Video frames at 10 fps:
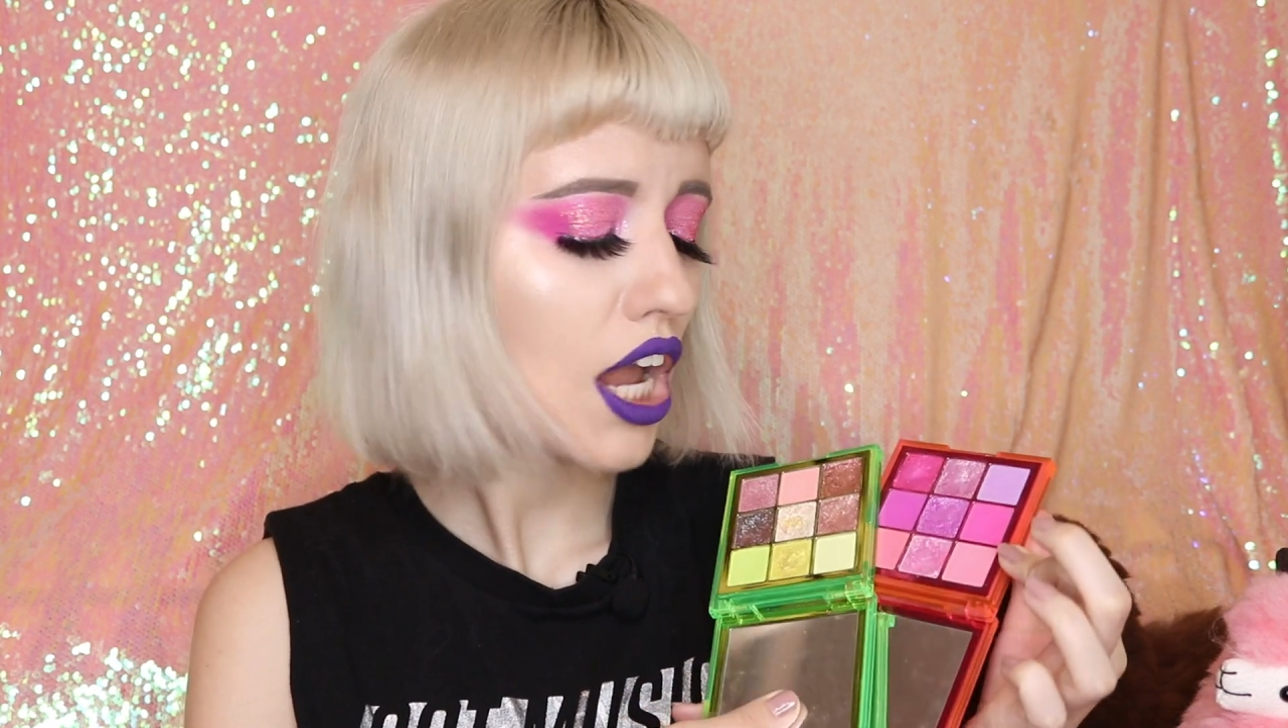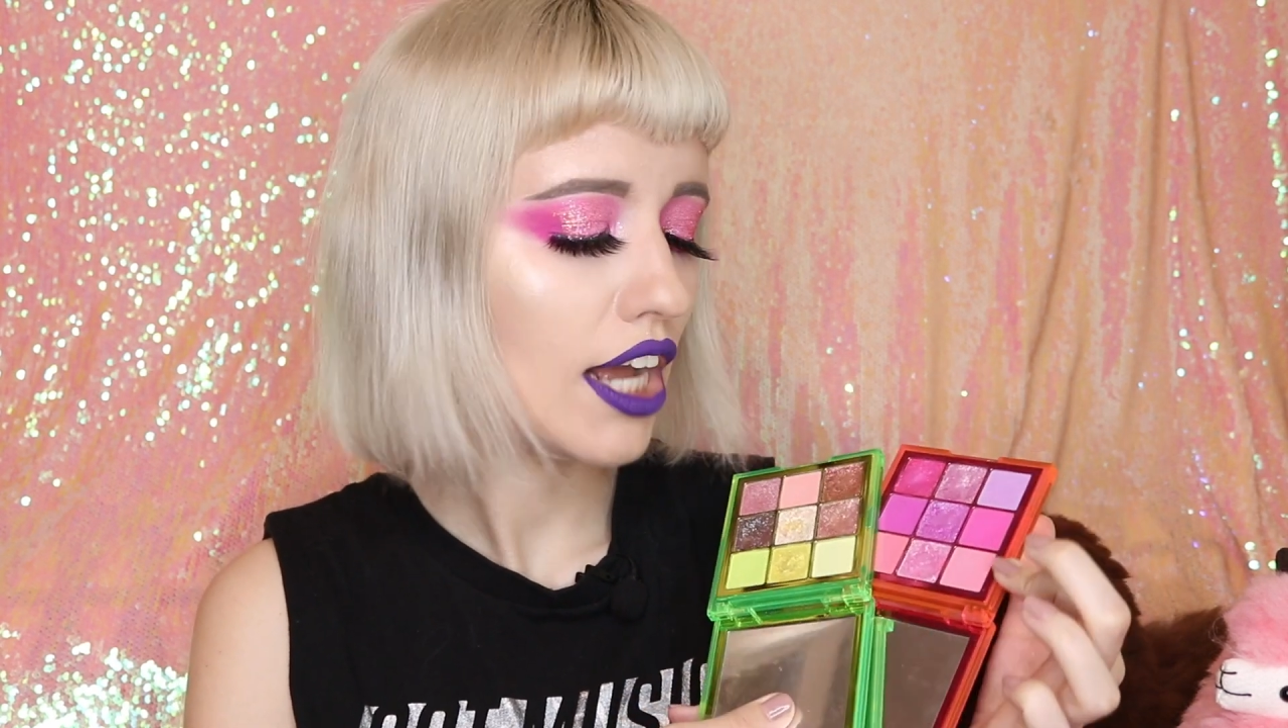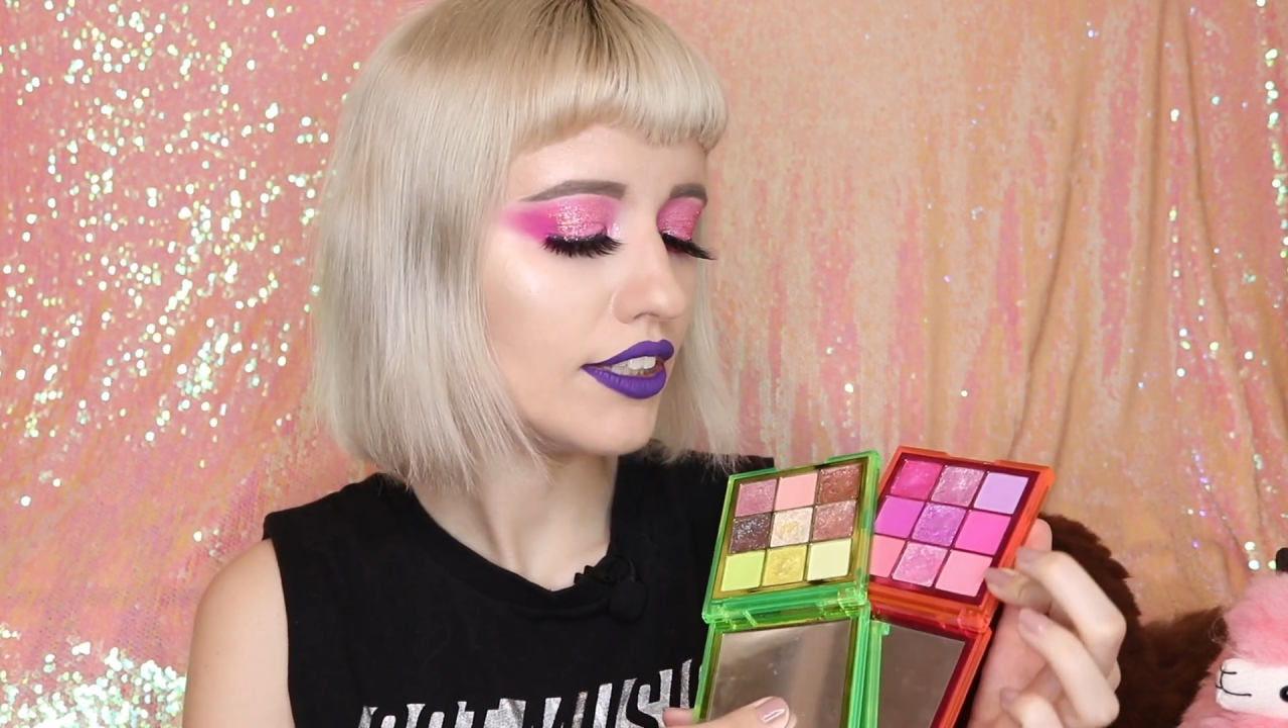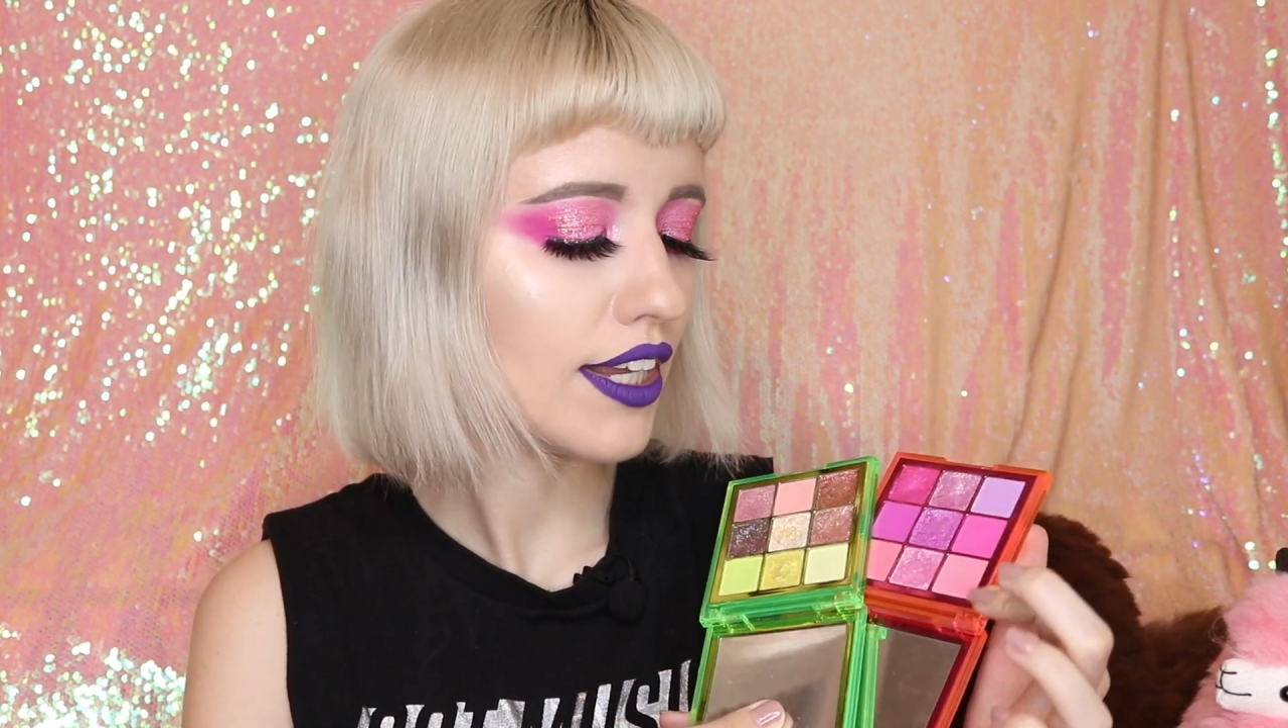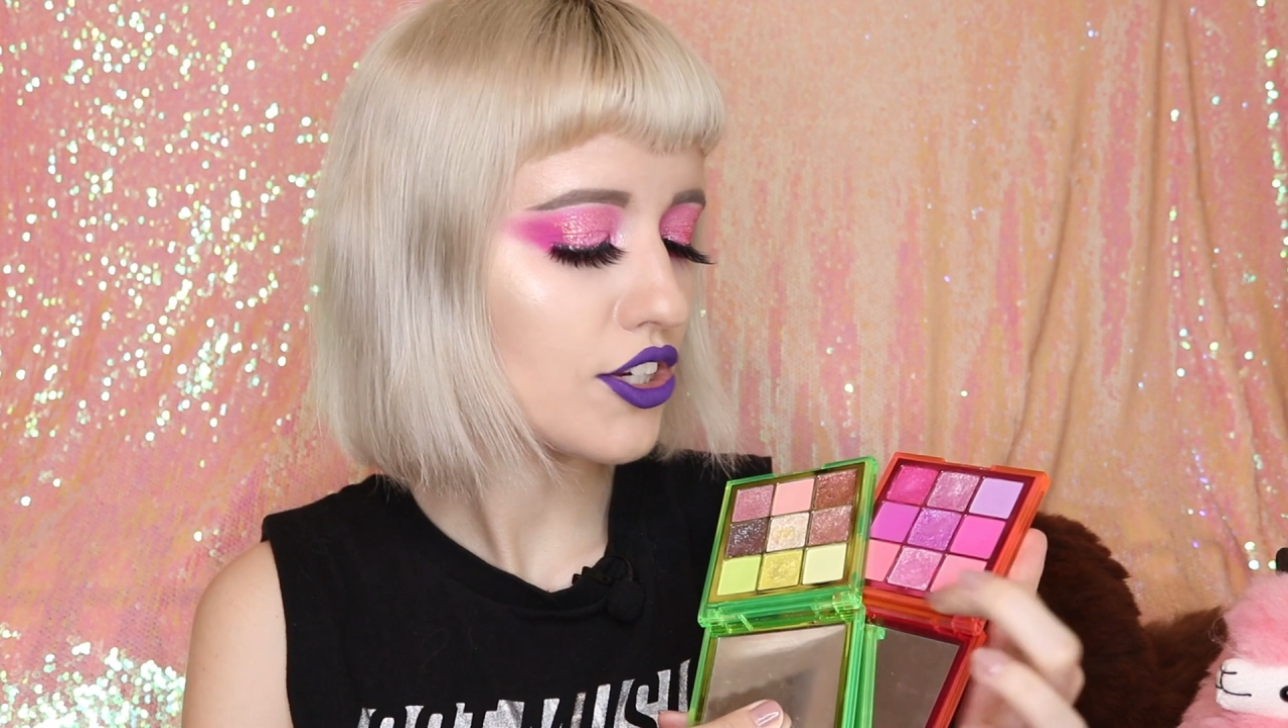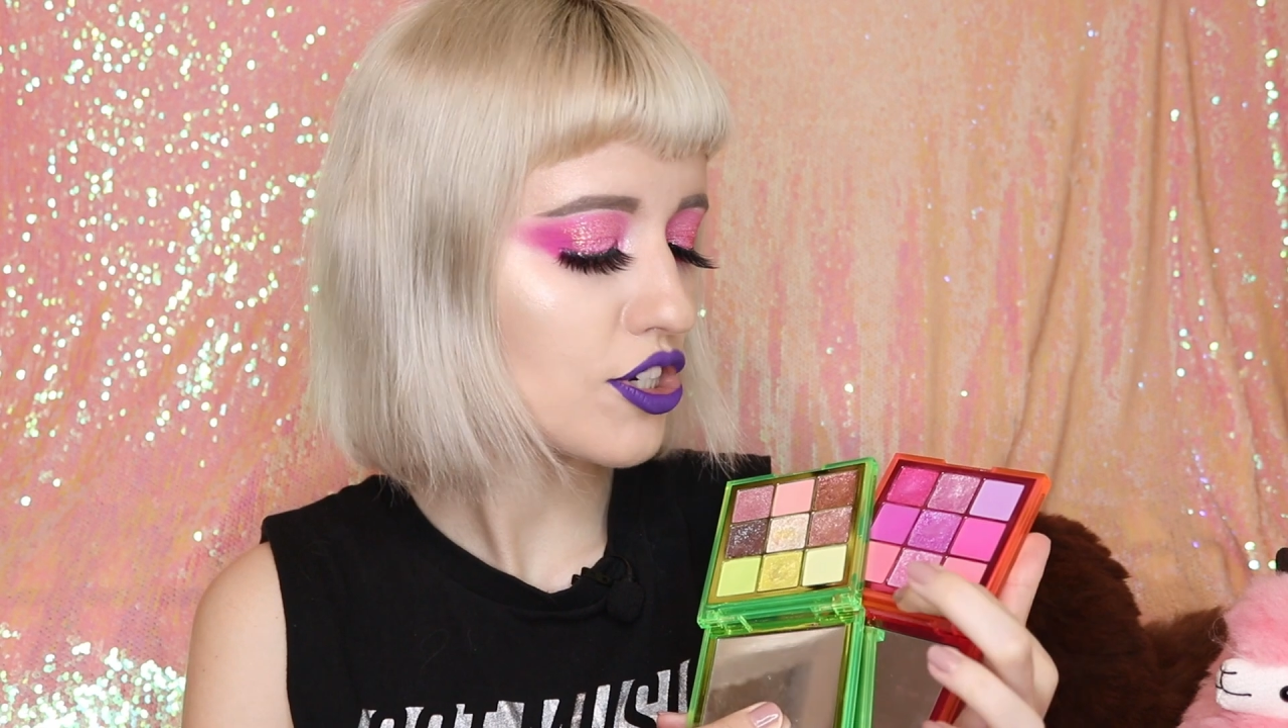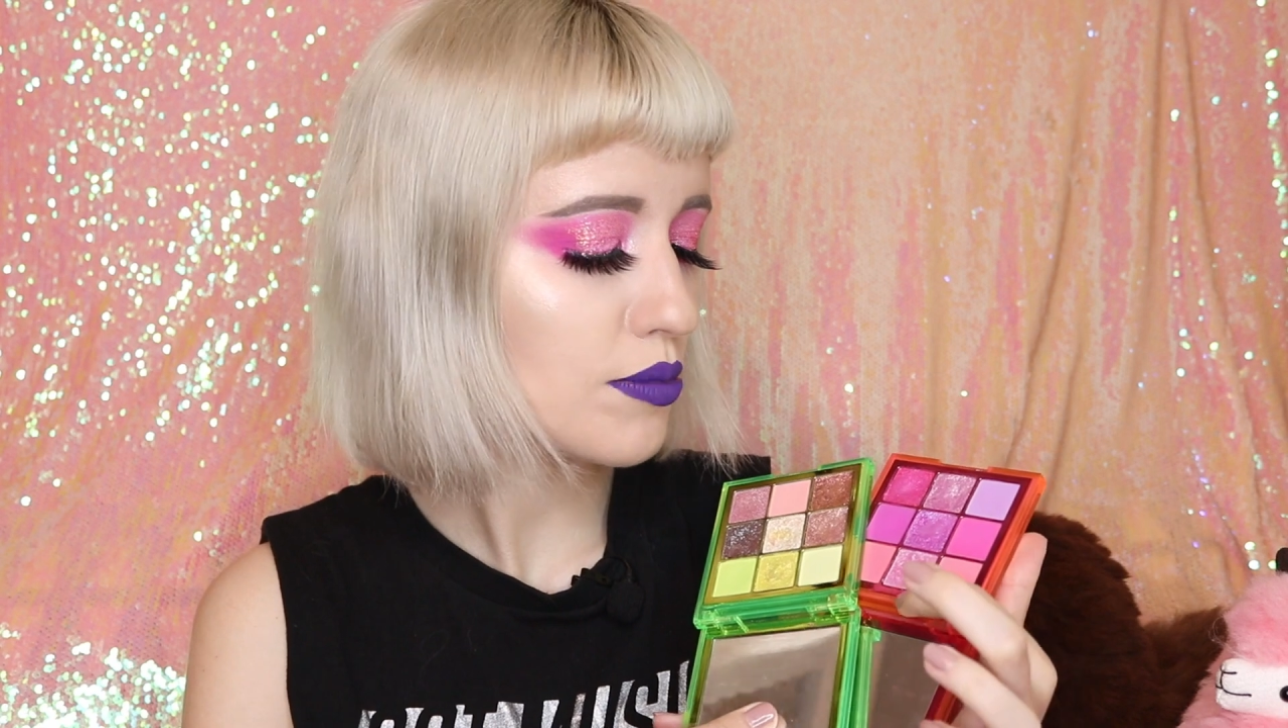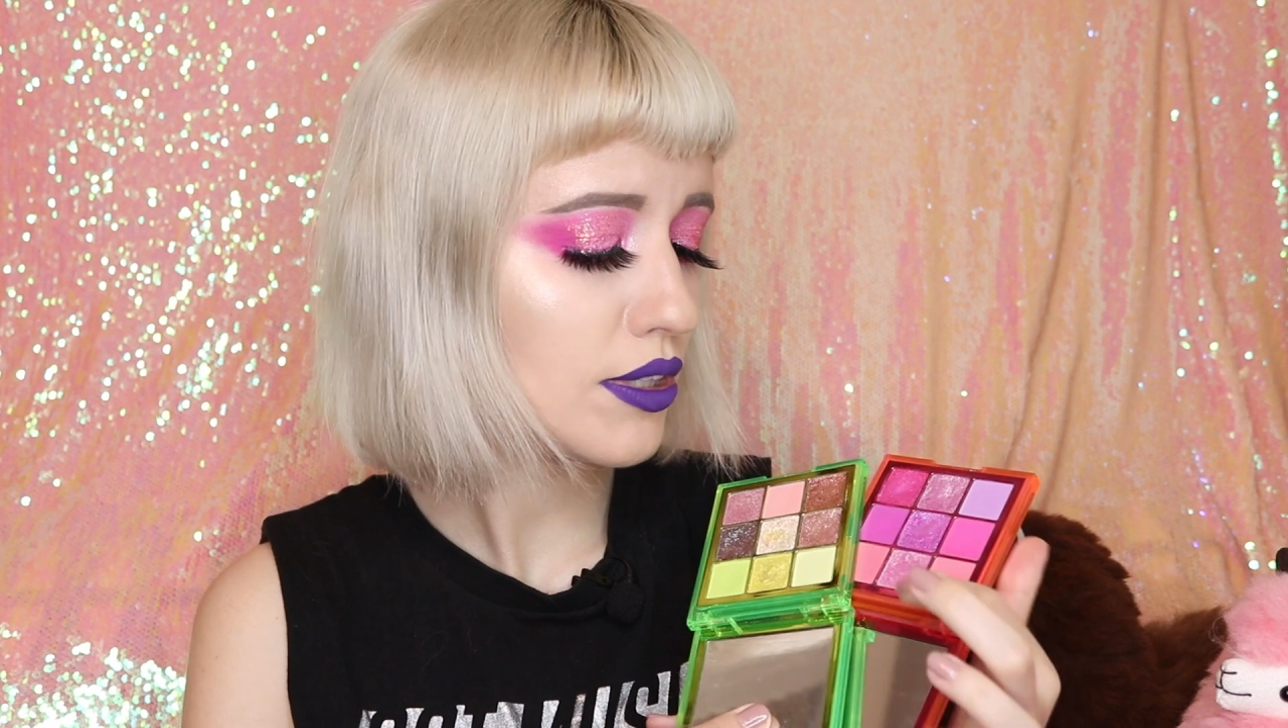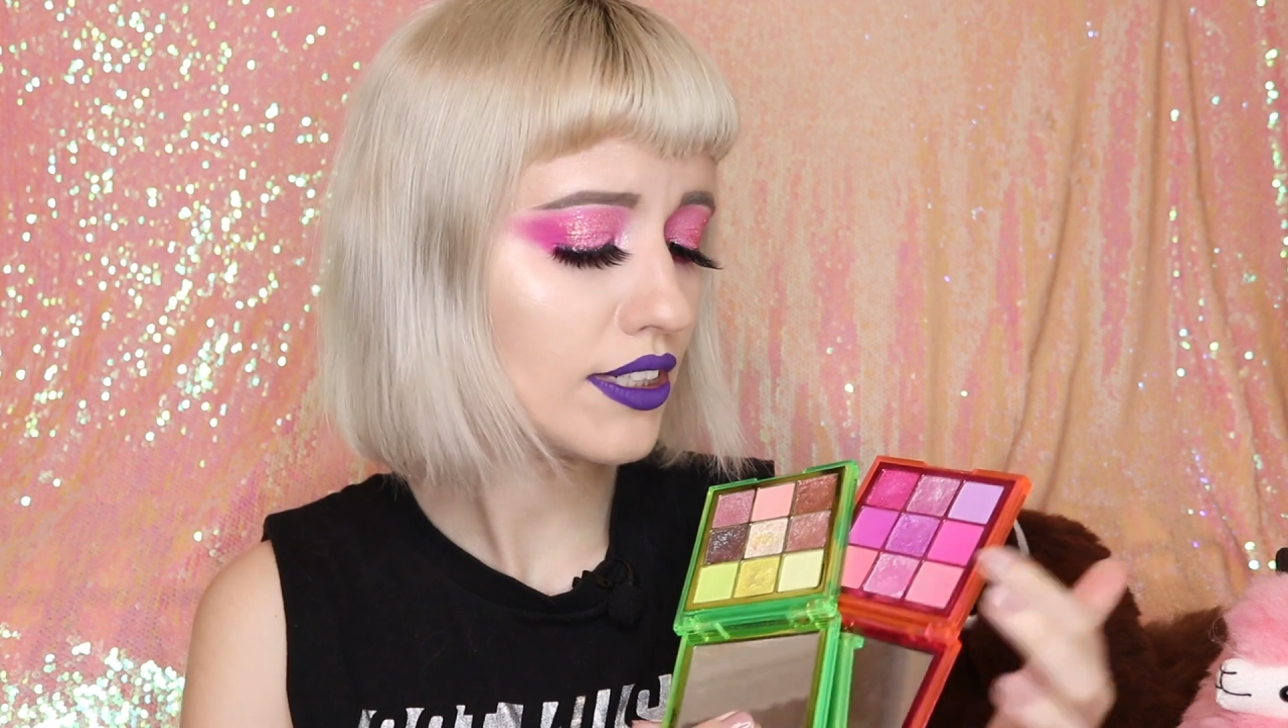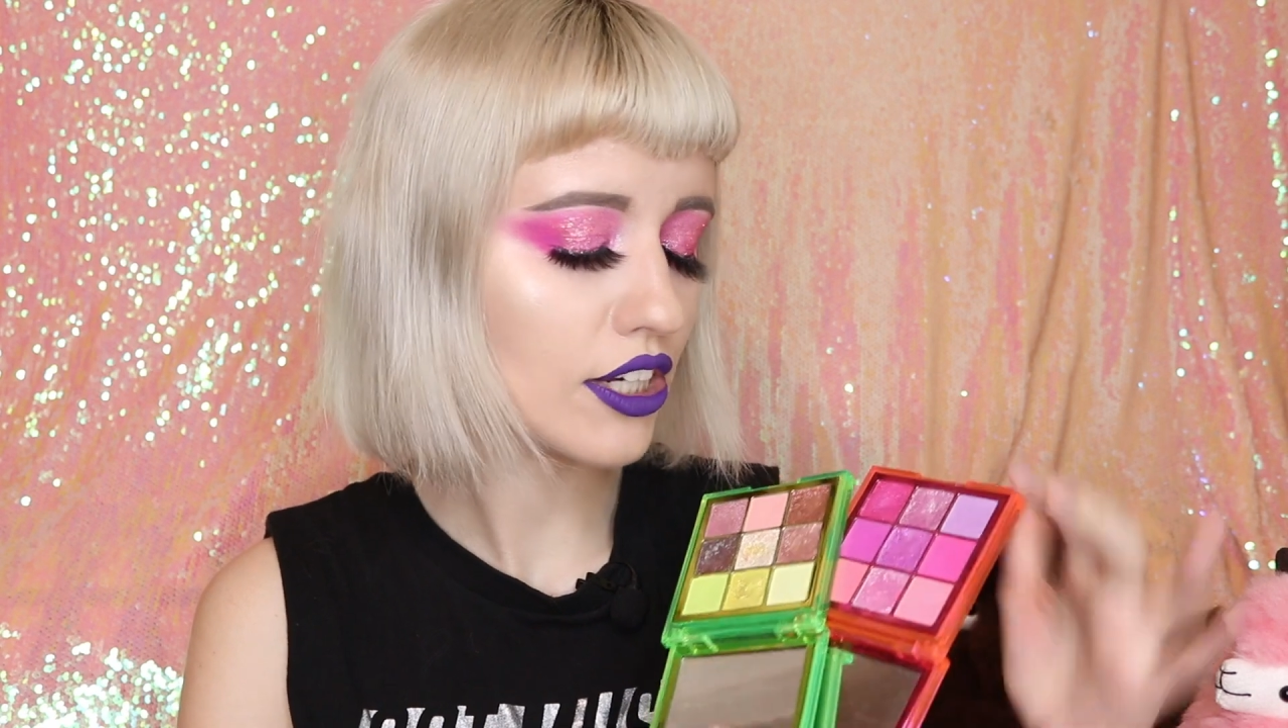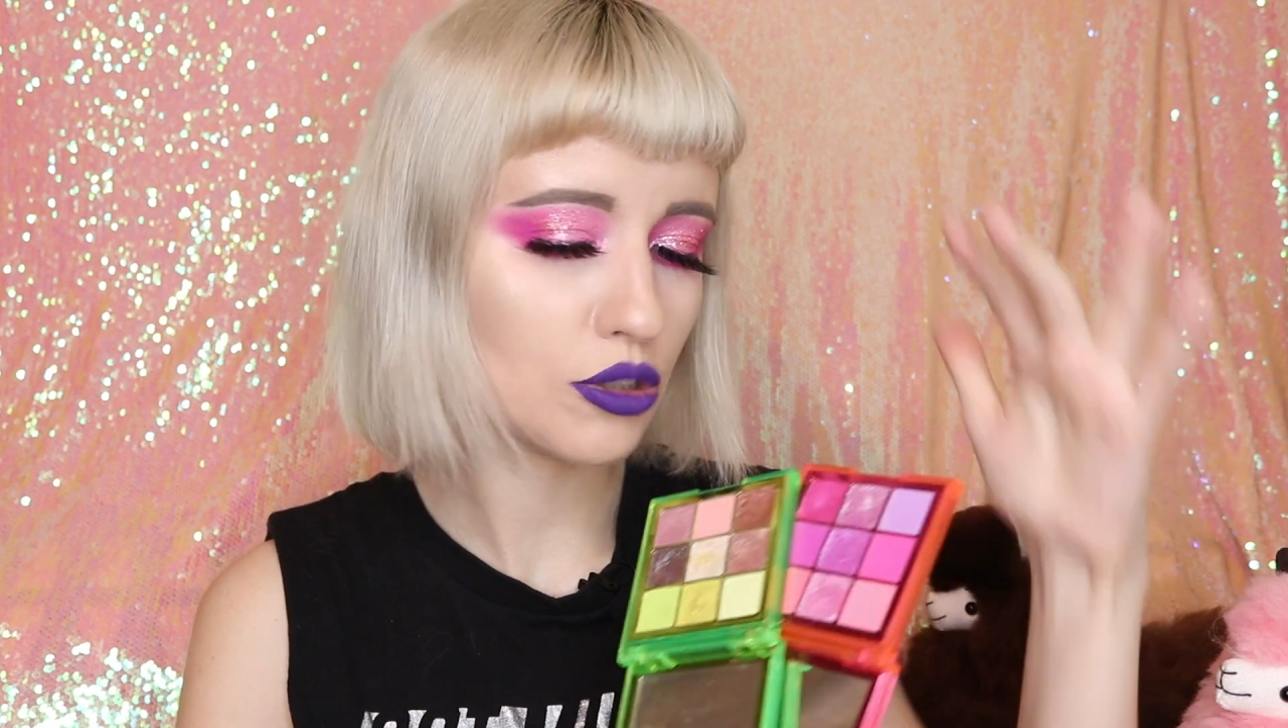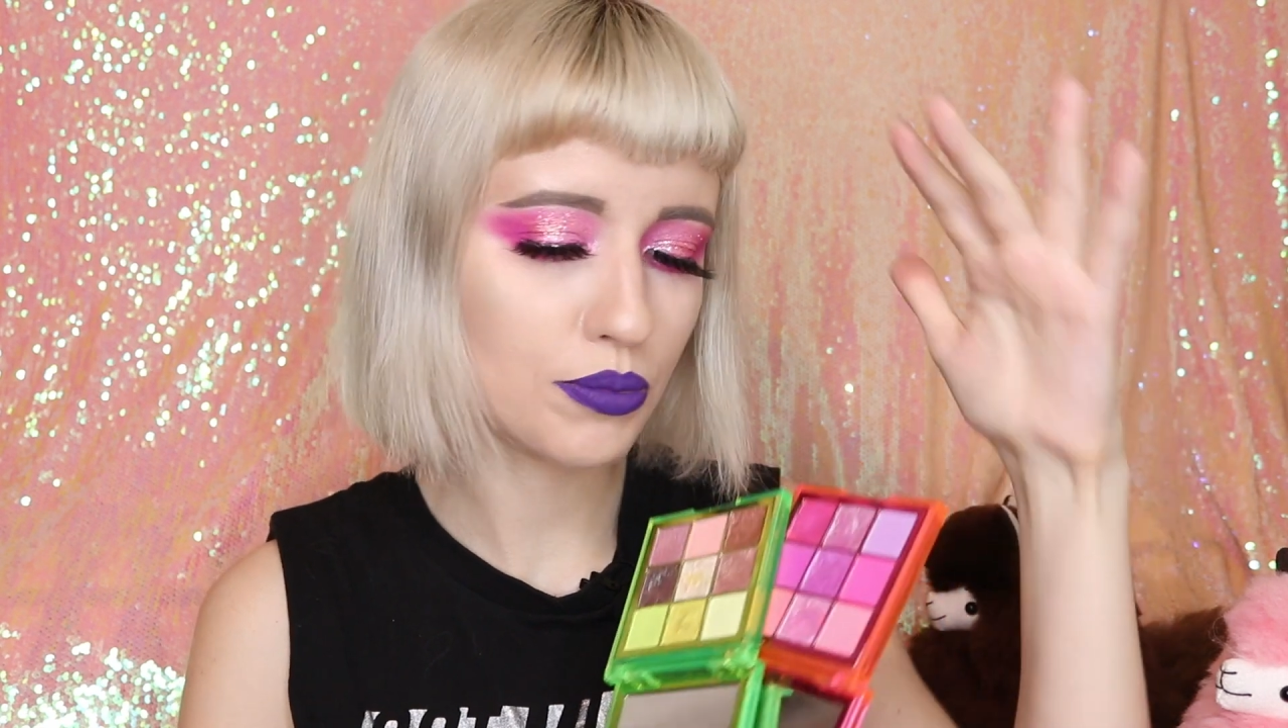and the shimmers are